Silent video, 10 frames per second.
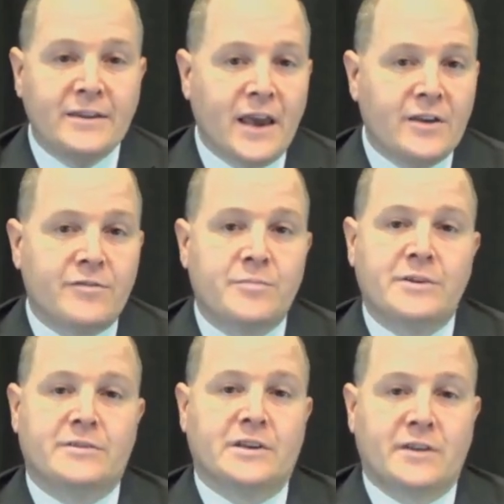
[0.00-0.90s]
data from
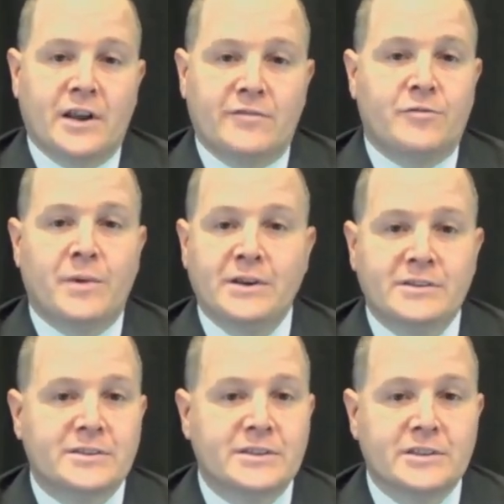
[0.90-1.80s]
these electronic
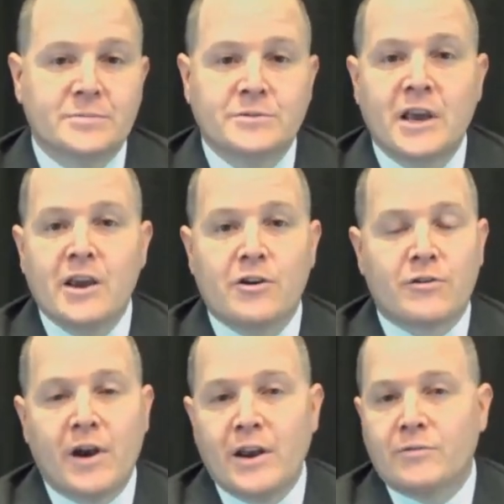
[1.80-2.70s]
information systems,
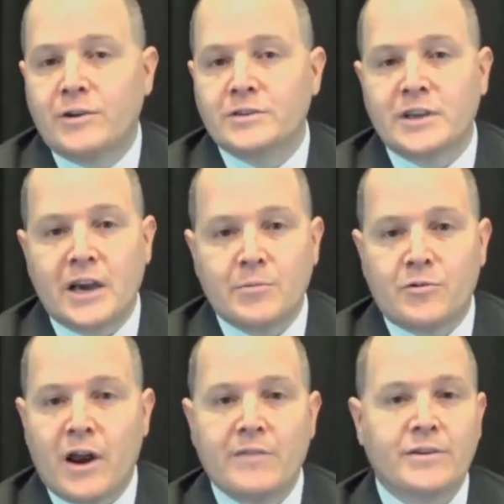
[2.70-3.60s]
creating real-time
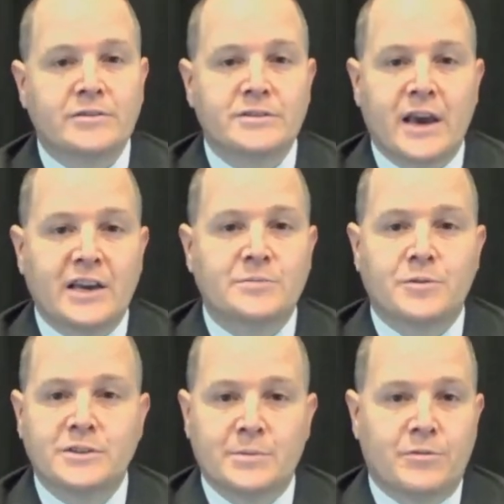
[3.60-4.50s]
graphical
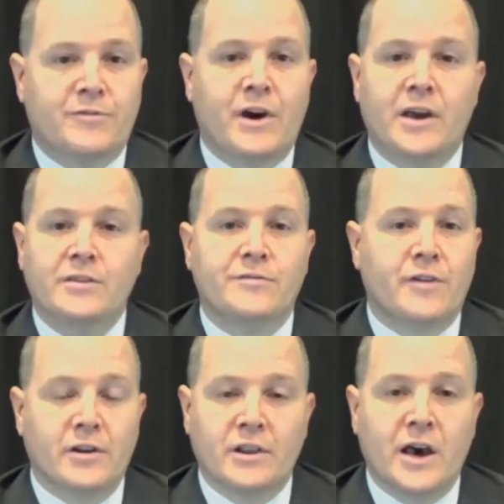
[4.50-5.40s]
dashboards that provide the
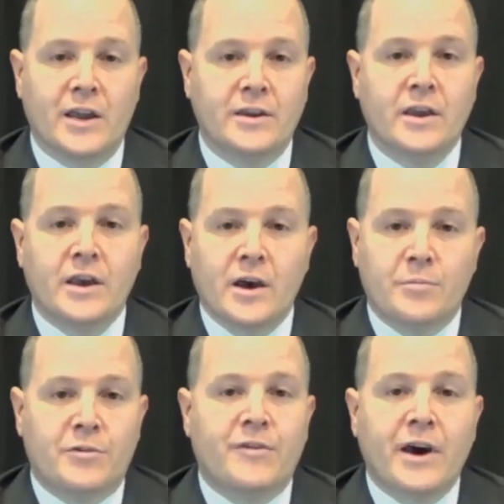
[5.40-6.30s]
frontline
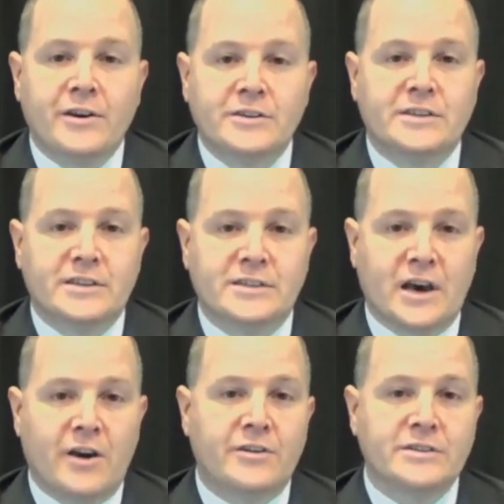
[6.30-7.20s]
providers this
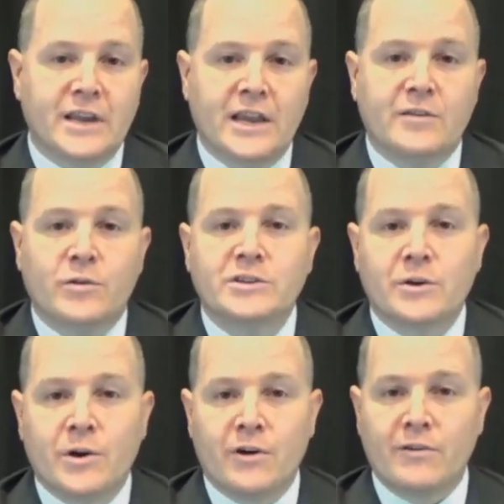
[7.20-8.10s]
understanding what's
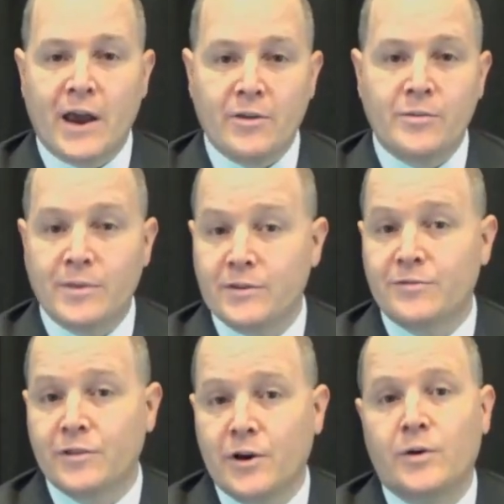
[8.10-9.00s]
going on around them in the
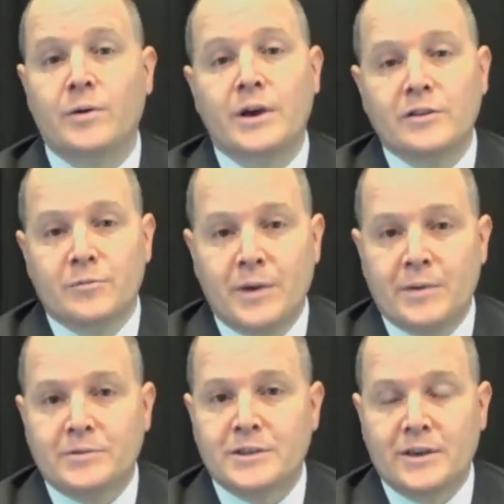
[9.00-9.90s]
flow, to be
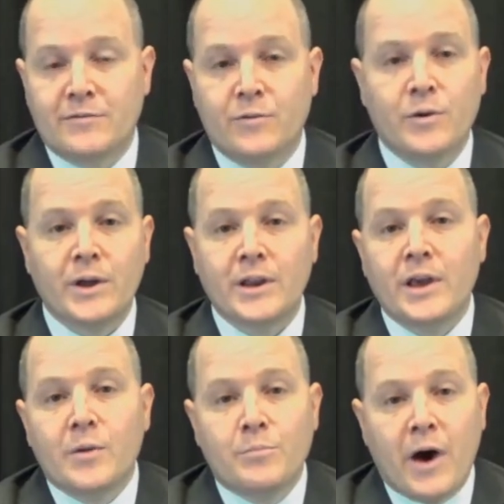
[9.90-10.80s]
able to avoid
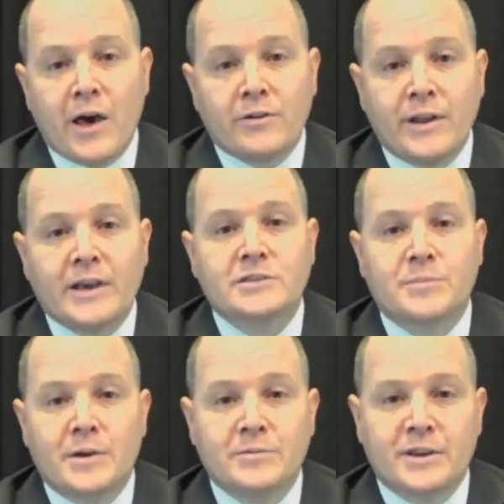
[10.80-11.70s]
bottlenecks, to
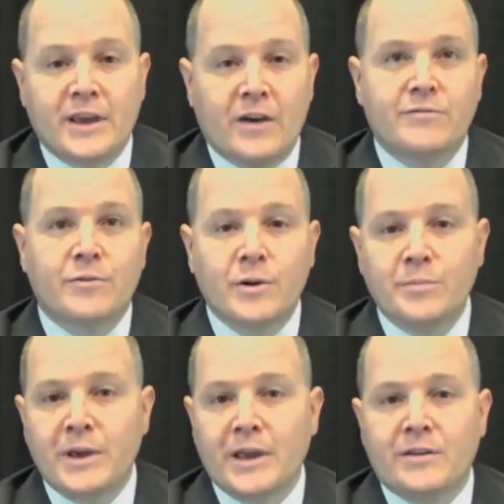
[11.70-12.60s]
be able to avoid
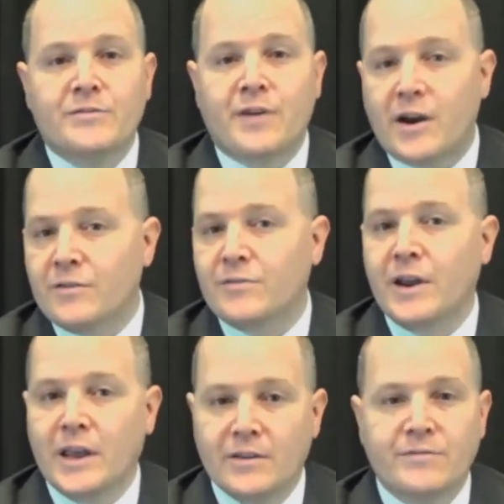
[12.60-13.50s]
being in a
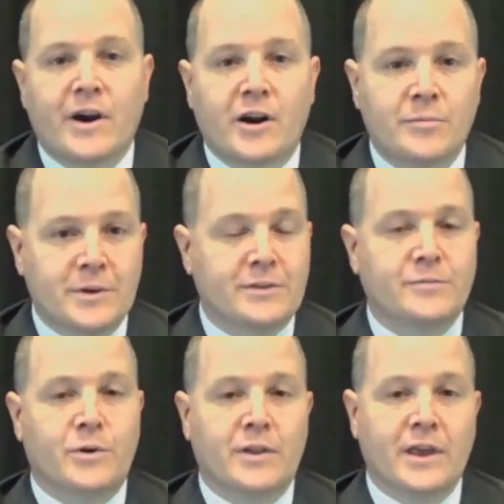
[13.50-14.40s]
firefighting environment
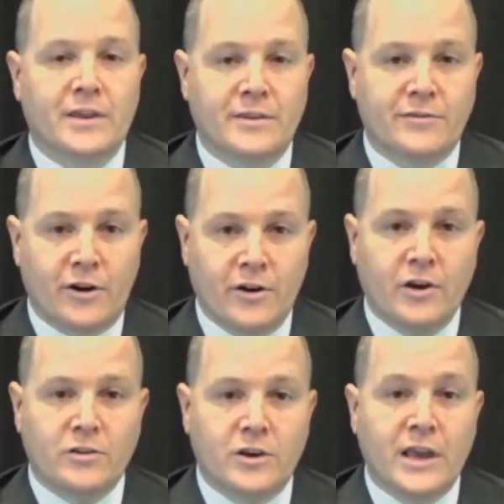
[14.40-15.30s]
where they can start
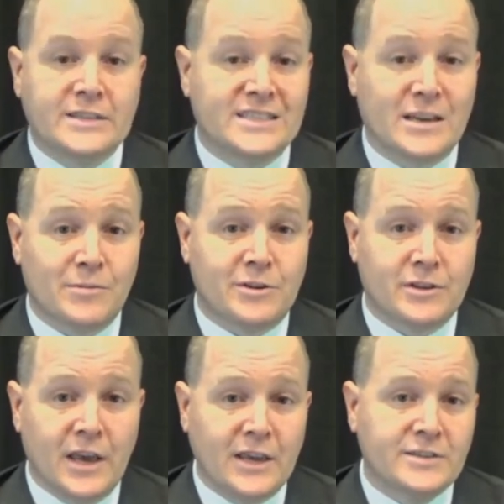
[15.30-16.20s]
looking at systemic
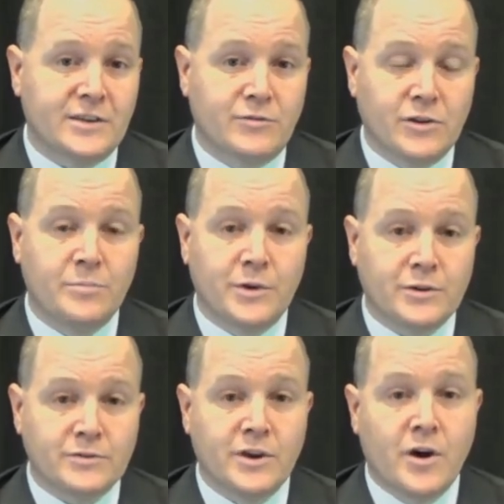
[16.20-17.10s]
delays and really
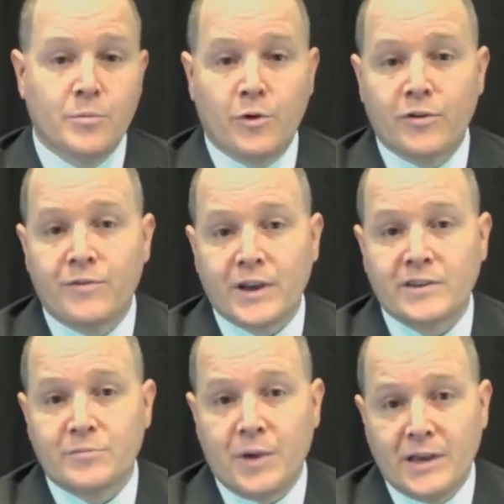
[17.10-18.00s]
build more
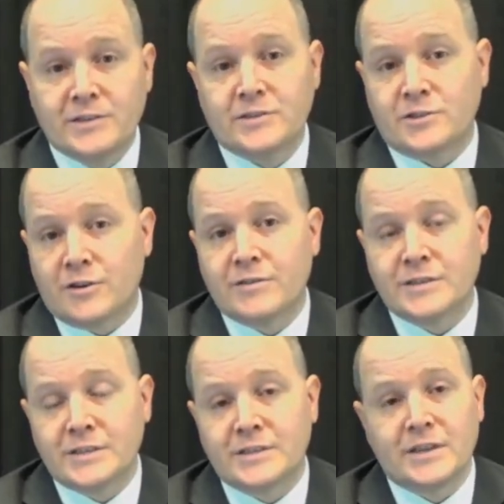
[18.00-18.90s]
effective patient
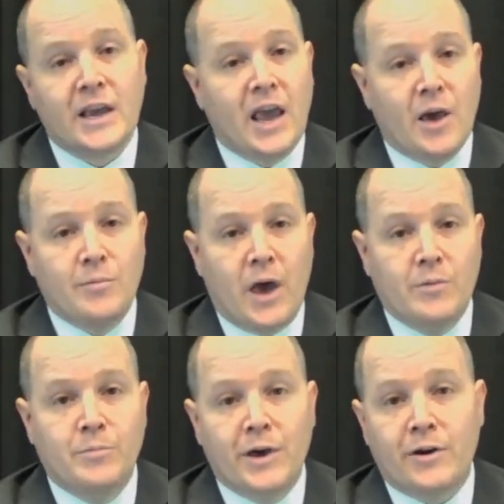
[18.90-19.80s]
services
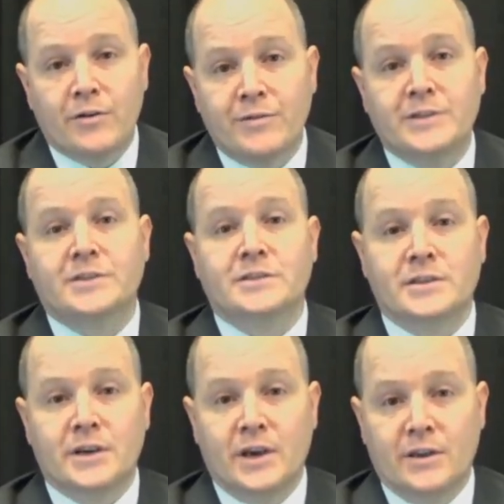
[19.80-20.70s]
and better efficient an